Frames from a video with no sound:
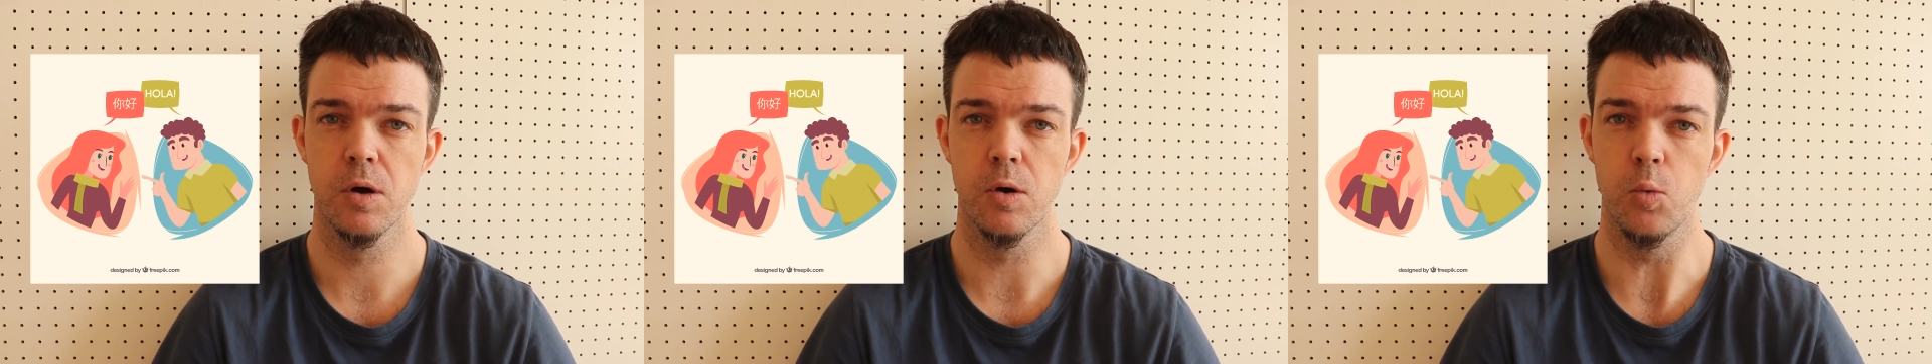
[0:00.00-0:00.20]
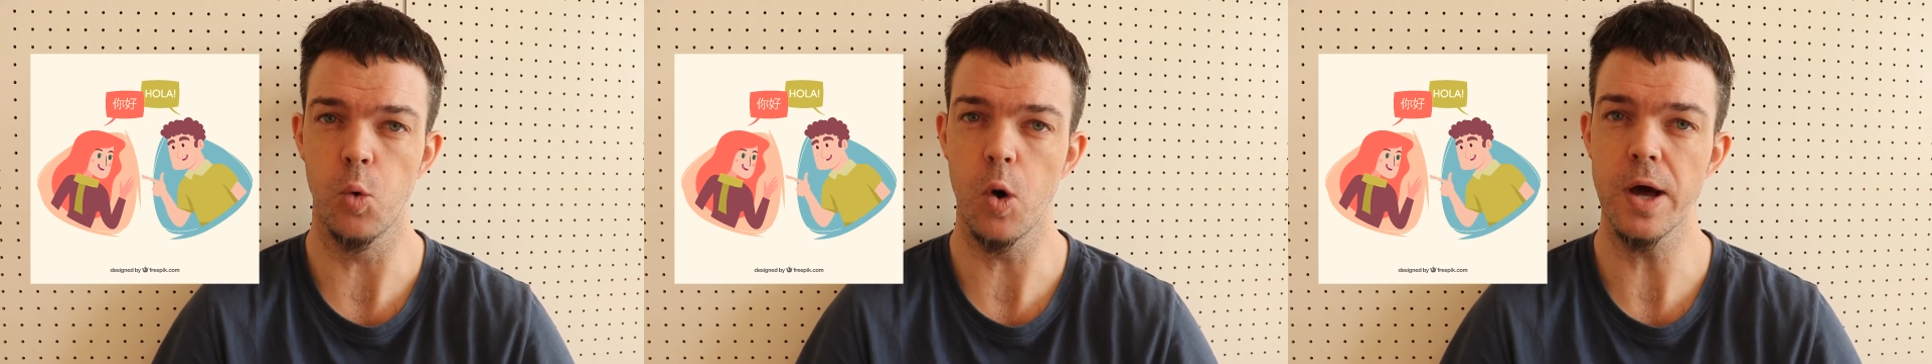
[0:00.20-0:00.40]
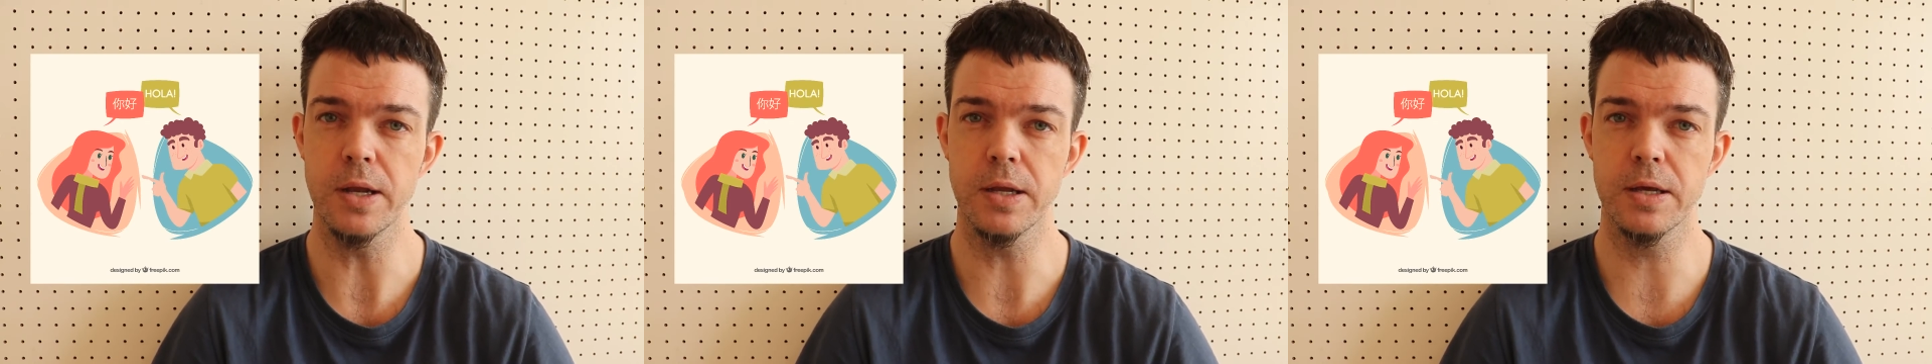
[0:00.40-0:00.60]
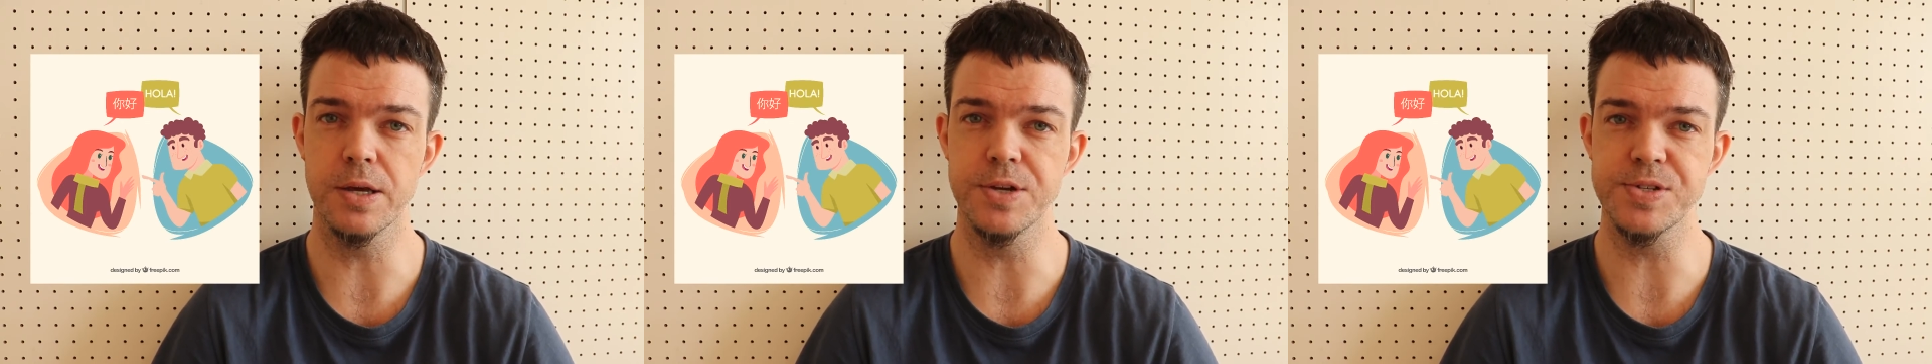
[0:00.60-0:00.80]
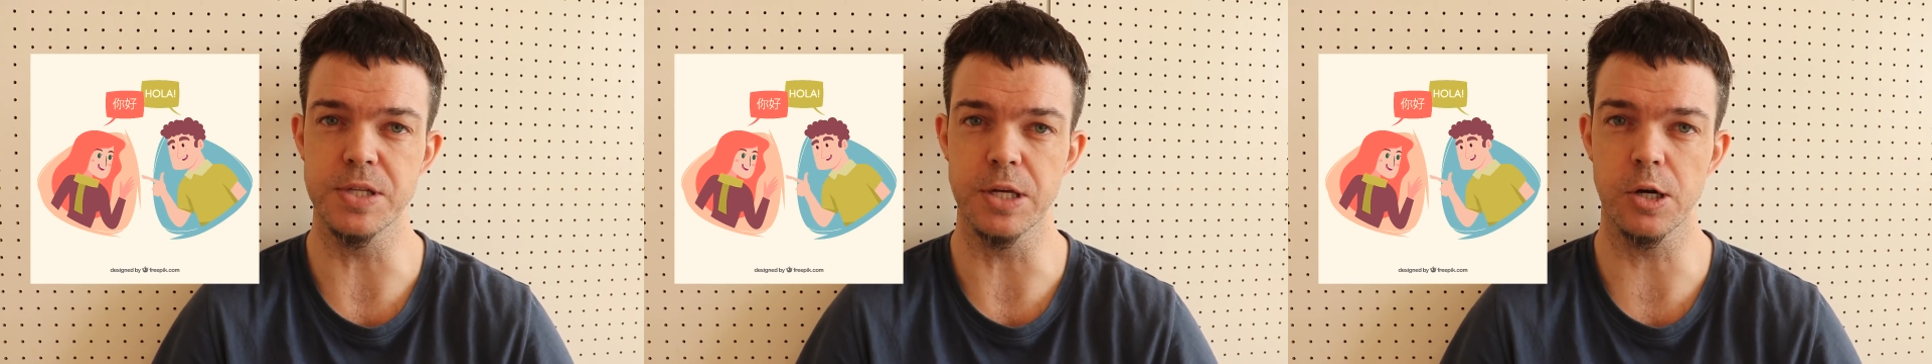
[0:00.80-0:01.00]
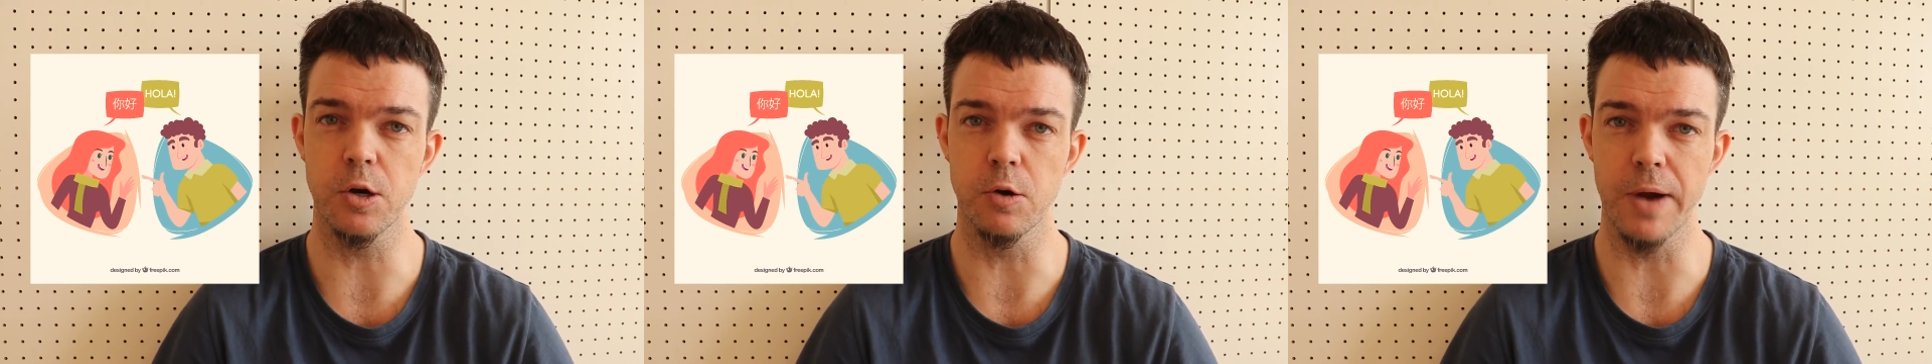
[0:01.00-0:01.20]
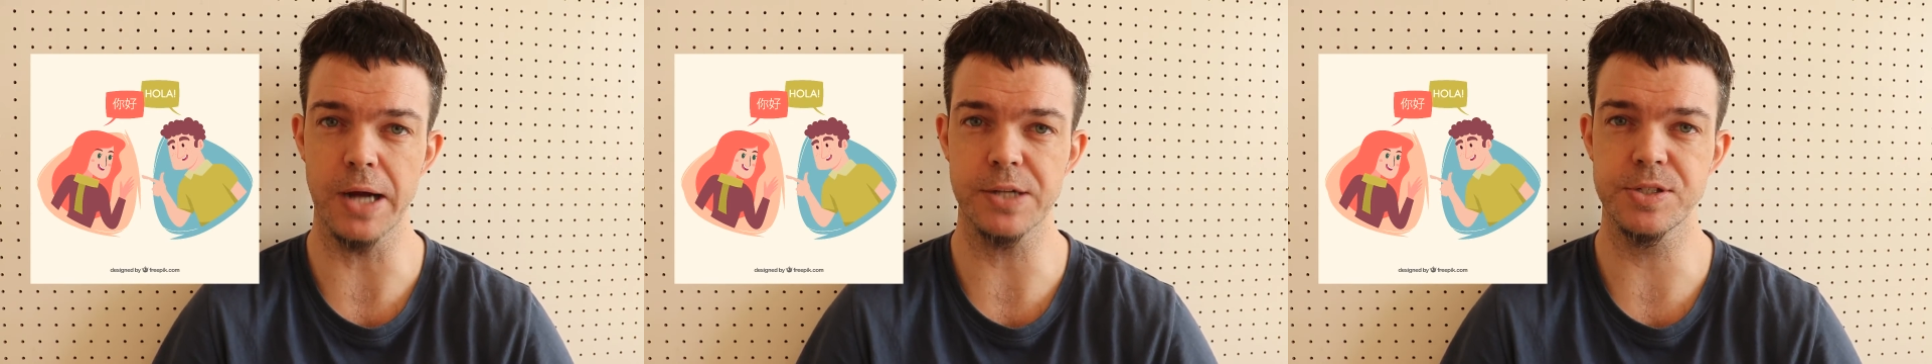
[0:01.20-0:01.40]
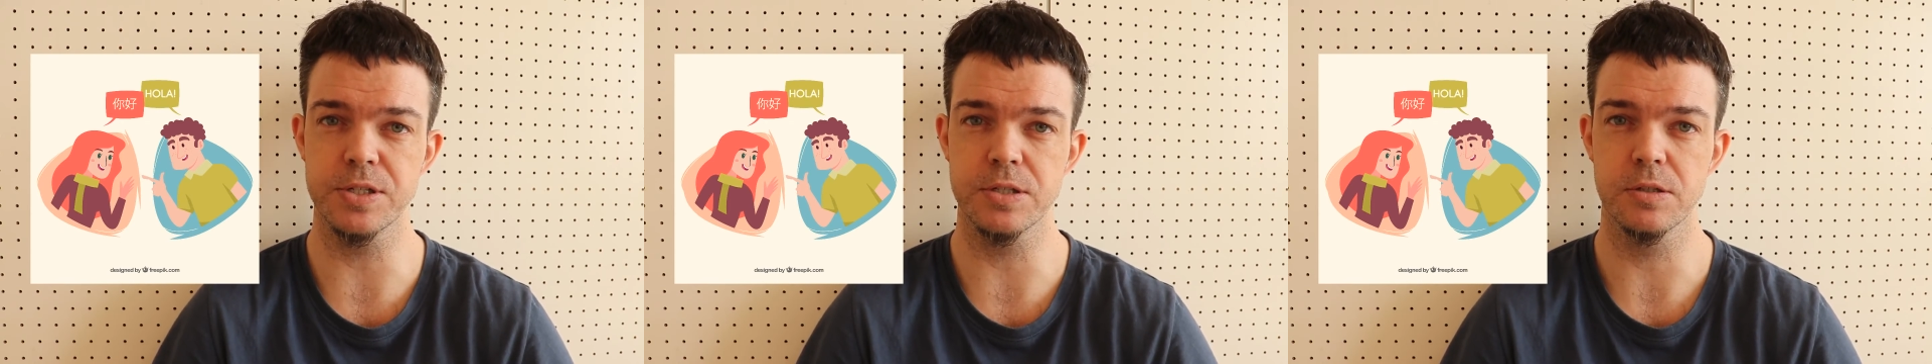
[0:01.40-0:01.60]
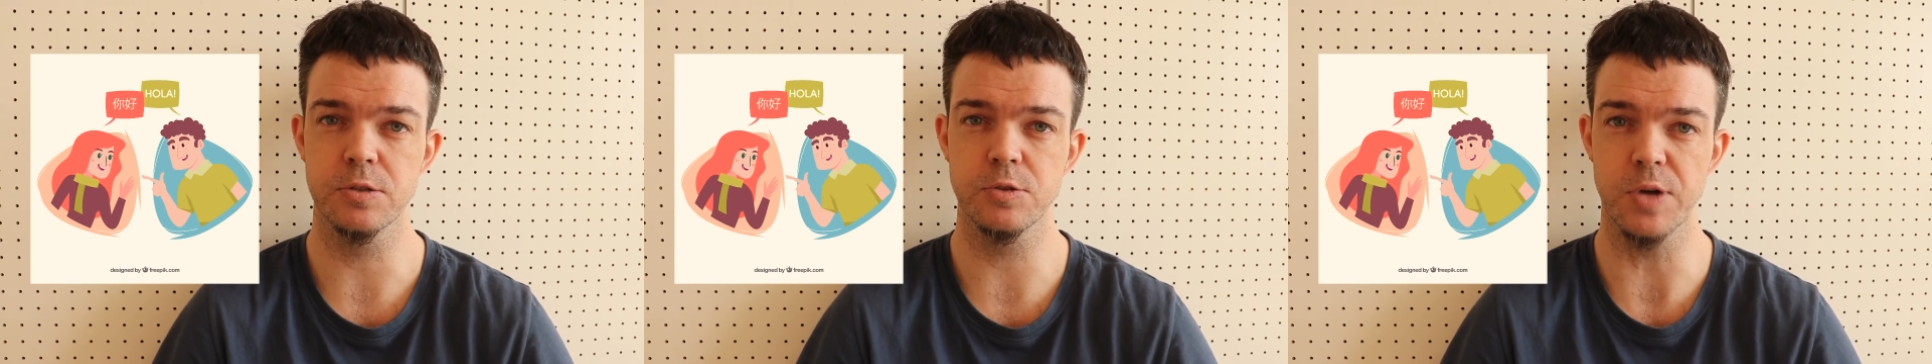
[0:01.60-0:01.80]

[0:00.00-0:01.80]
what is the correct